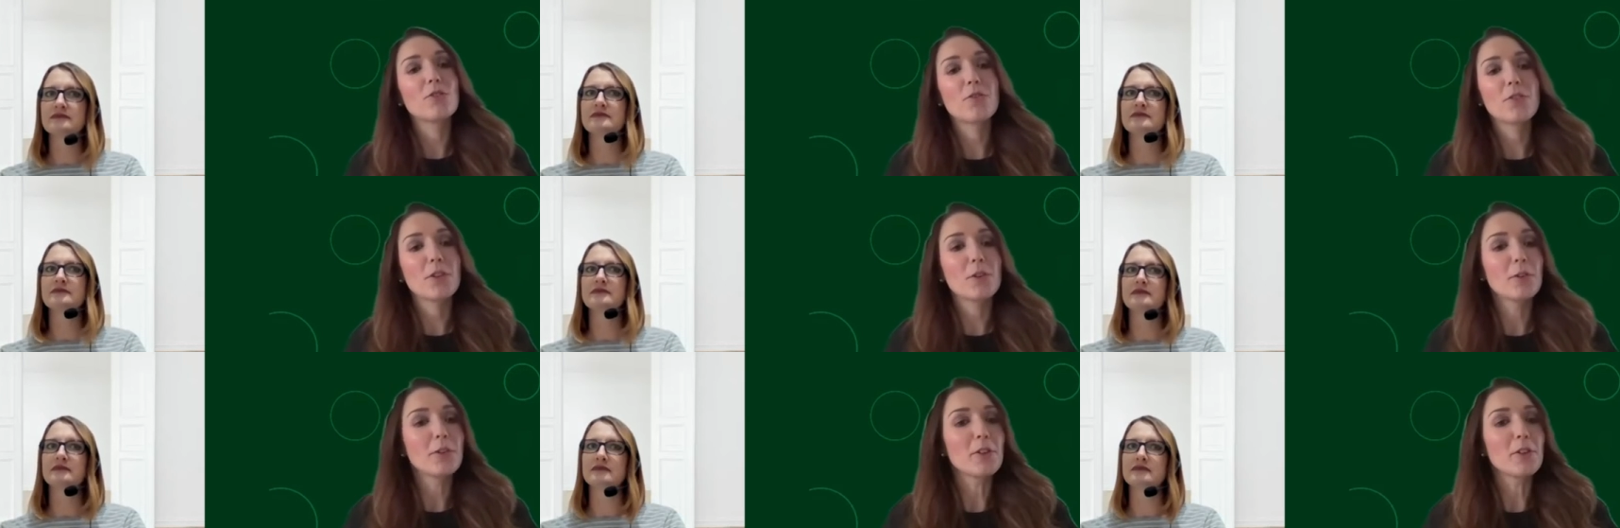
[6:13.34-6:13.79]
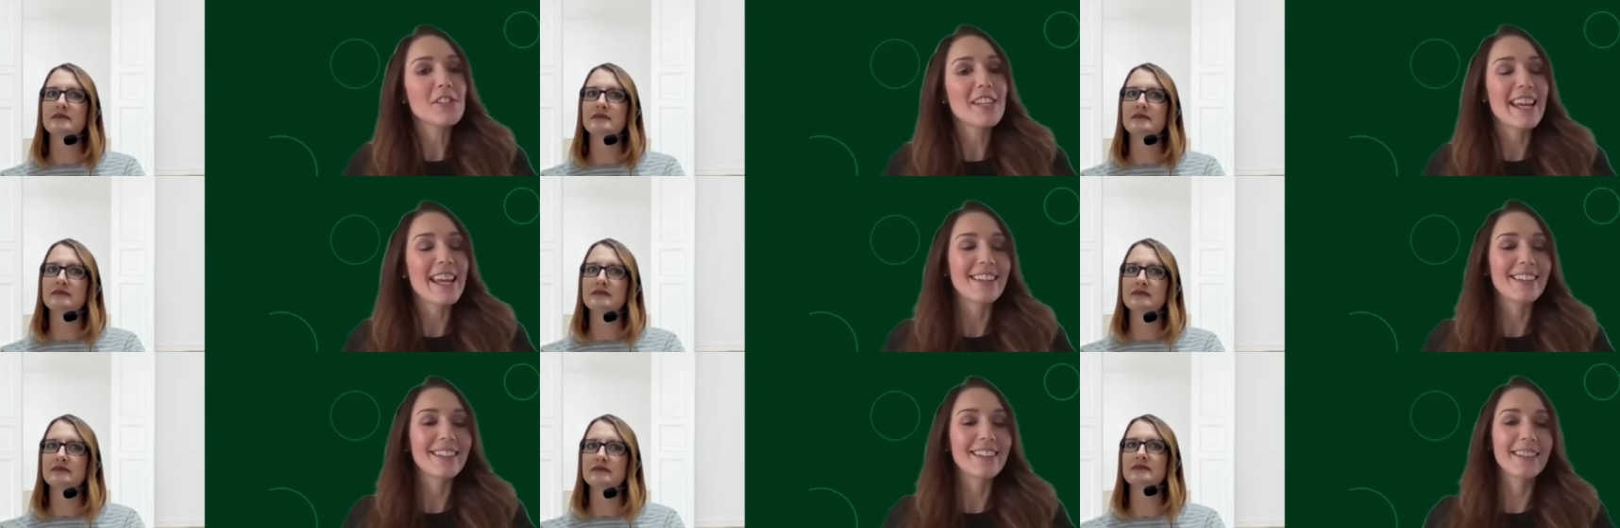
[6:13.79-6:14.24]
Speaker 1: feel there's
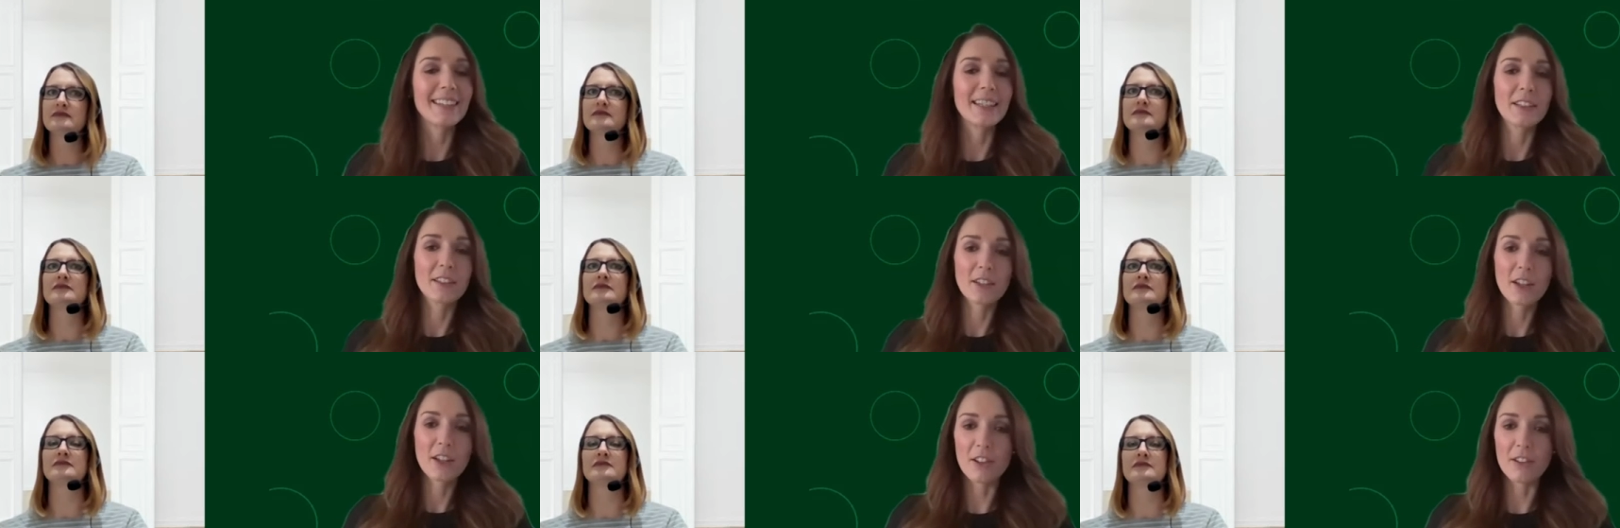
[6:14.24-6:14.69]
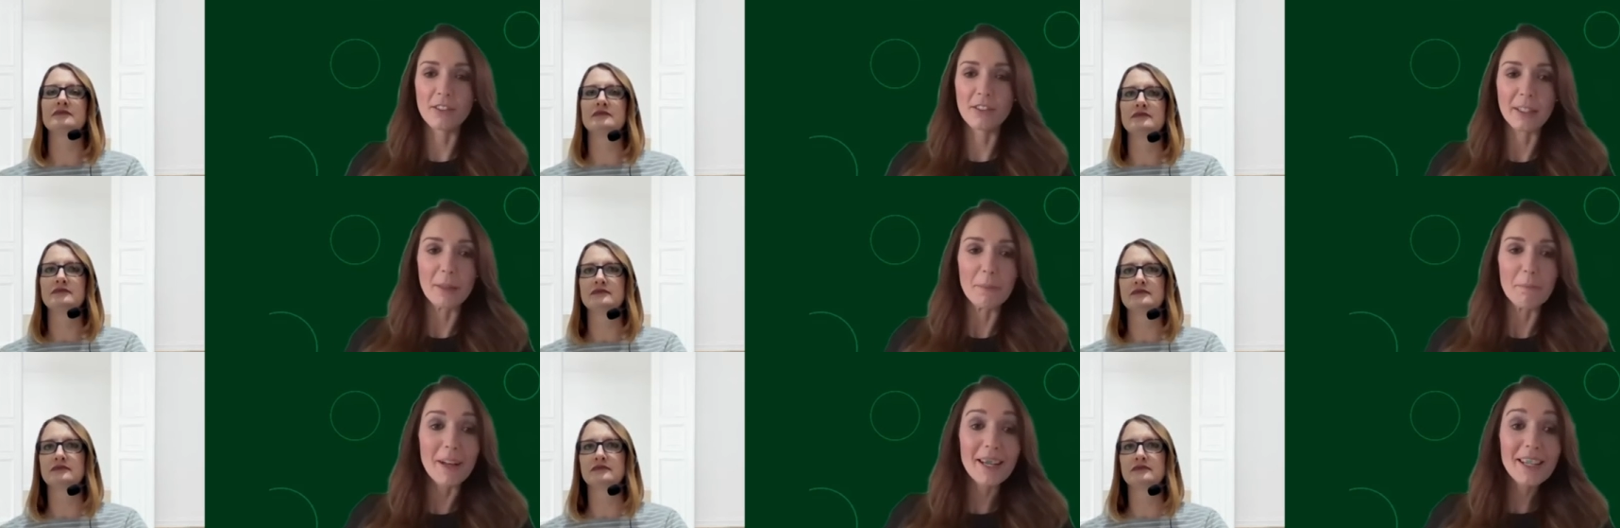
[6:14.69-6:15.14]
anything
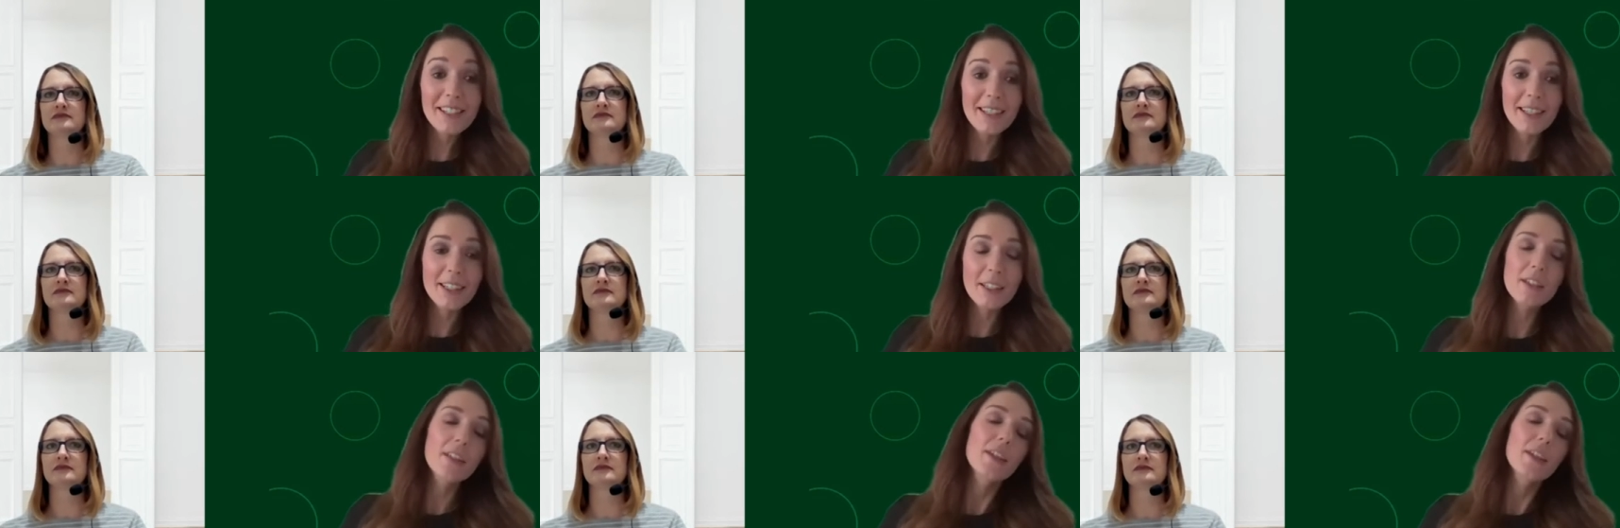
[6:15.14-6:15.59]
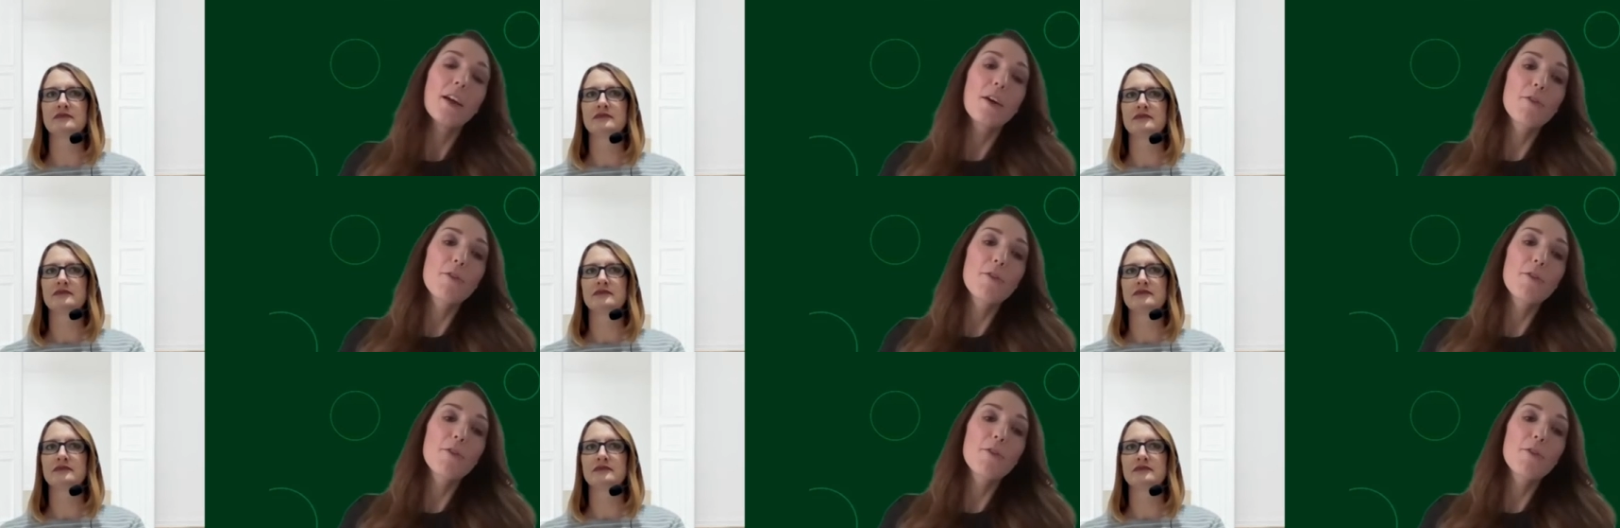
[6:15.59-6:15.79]
currently missing